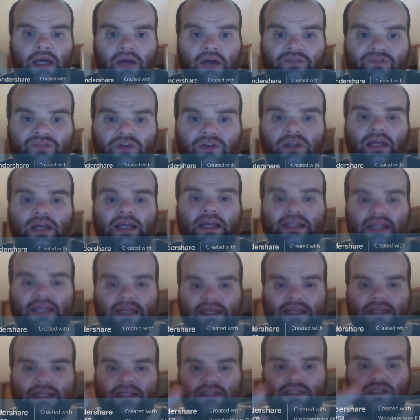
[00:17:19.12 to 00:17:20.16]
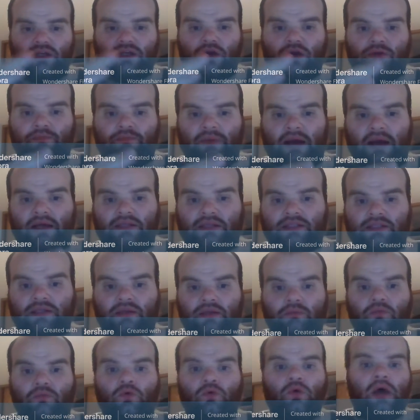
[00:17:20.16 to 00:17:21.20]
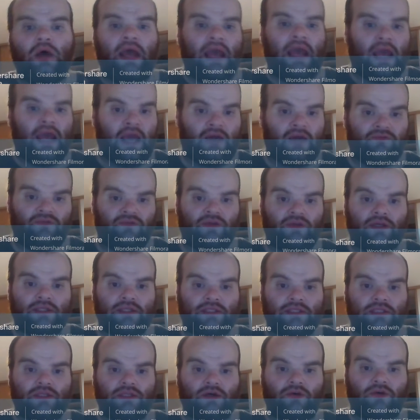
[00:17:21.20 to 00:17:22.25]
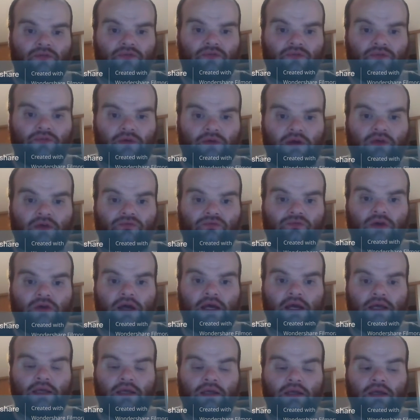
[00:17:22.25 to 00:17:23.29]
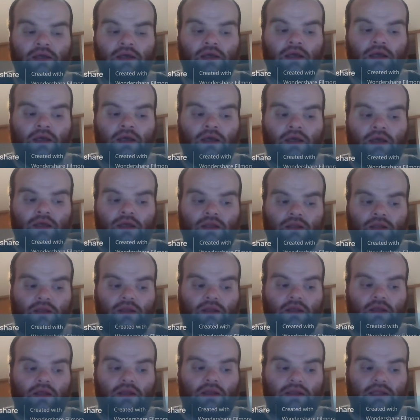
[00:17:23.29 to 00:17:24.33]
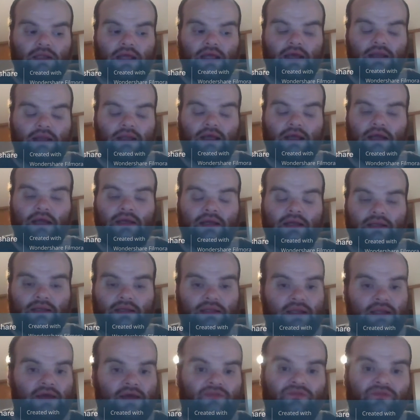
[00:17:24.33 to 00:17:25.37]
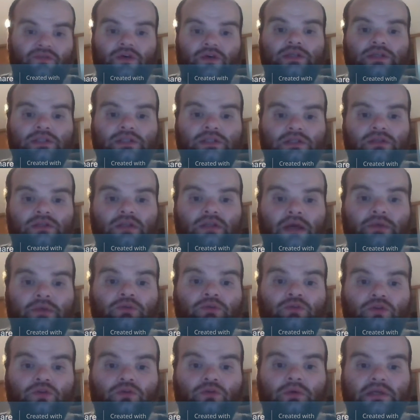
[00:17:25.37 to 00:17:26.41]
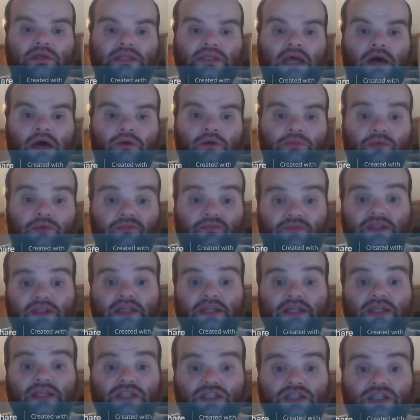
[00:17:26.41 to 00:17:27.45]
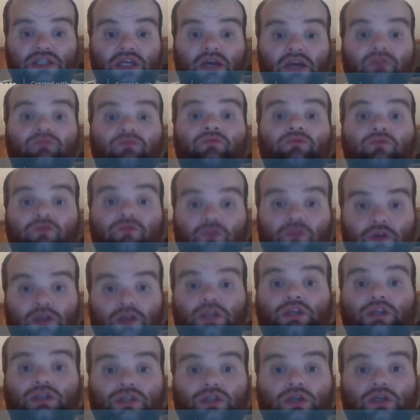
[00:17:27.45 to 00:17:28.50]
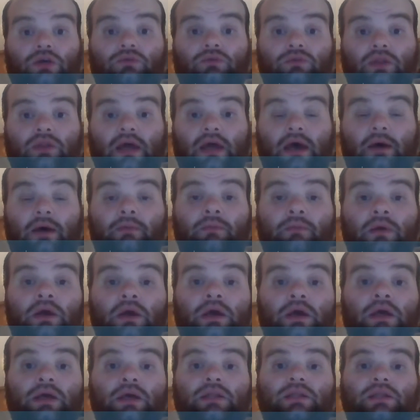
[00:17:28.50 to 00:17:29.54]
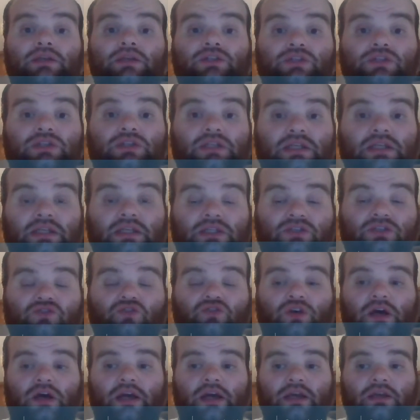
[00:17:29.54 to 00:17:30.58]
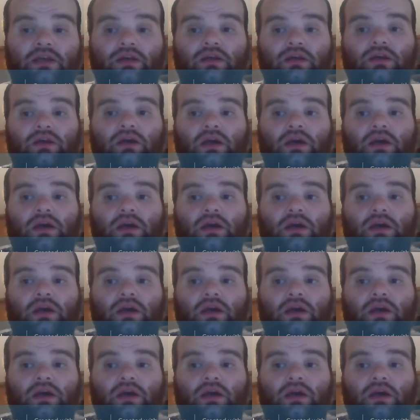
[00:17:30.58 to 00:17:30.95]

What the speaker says: I feel like they need to go back to the more heavier stuff, right? That, and their newest album for this year really shown that. They just need to try